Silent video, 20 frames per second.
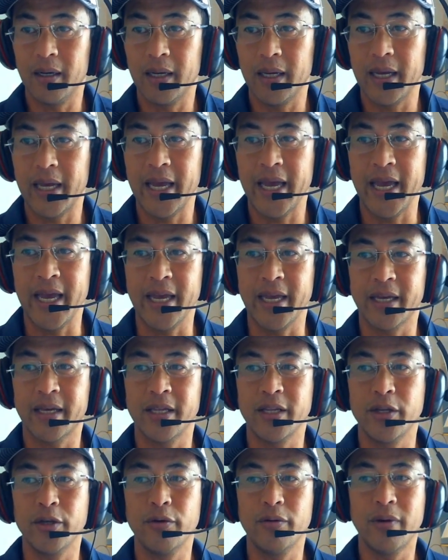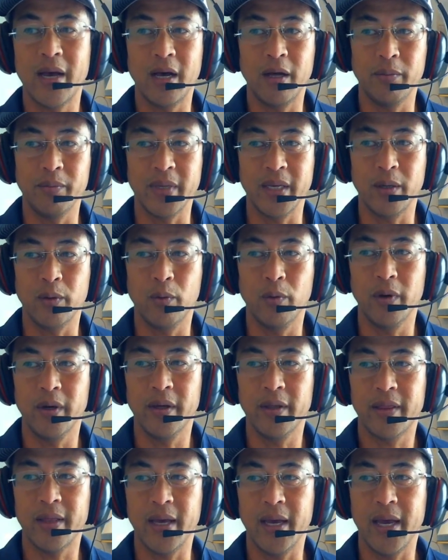hey, can you help me
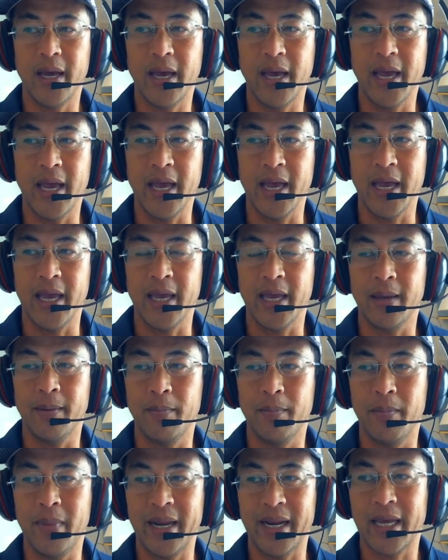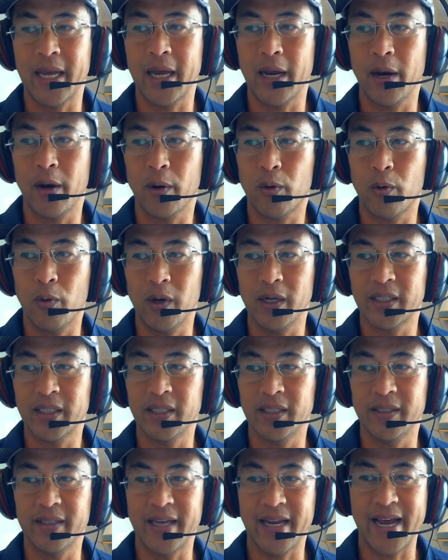with a Medicare
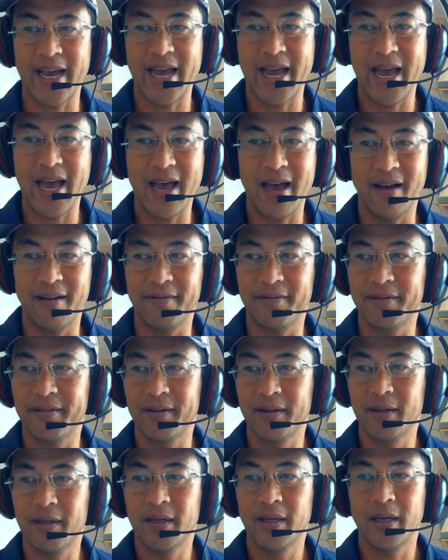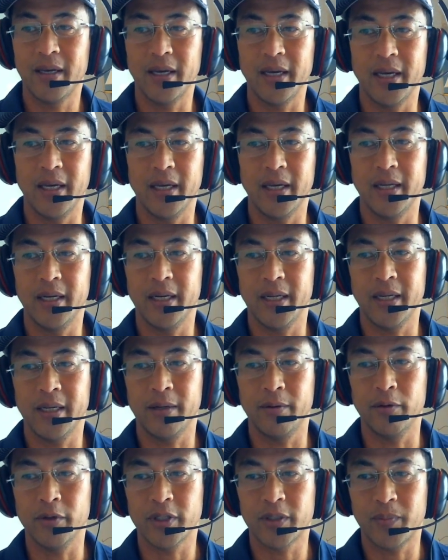question that I have? And
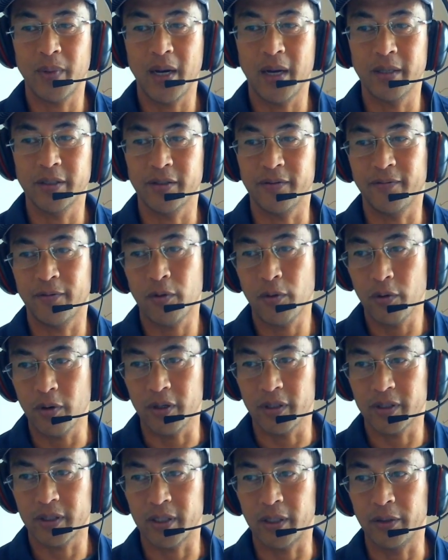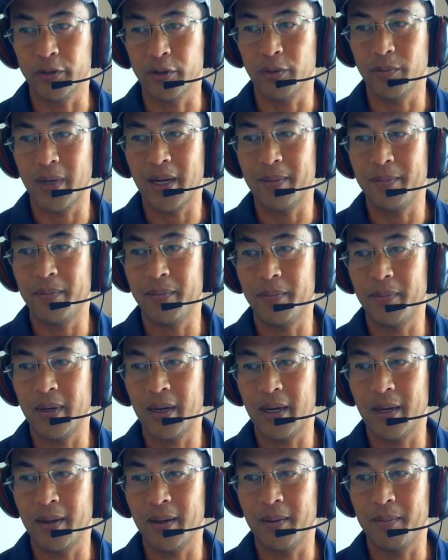it responds, of course, I'll do my
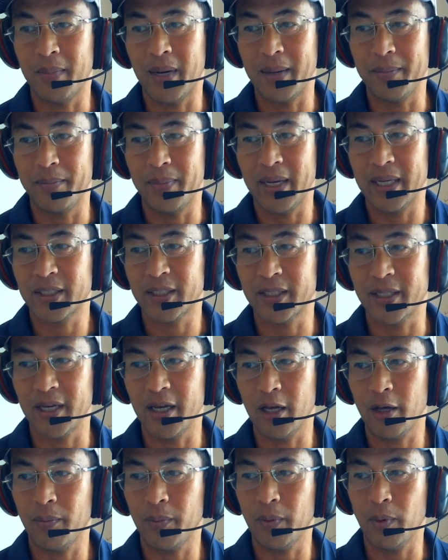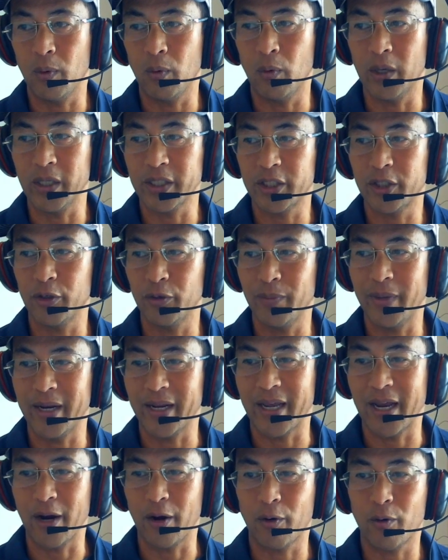best to help. What's your
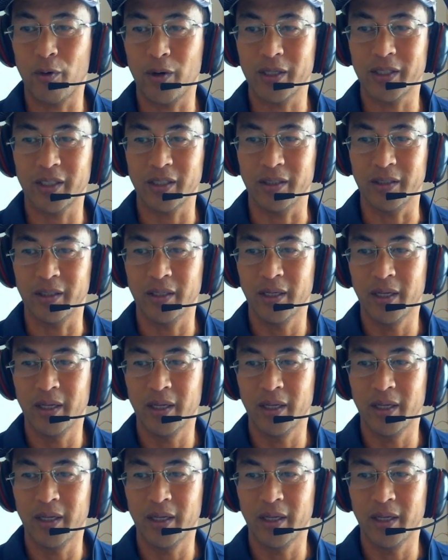Medicare question?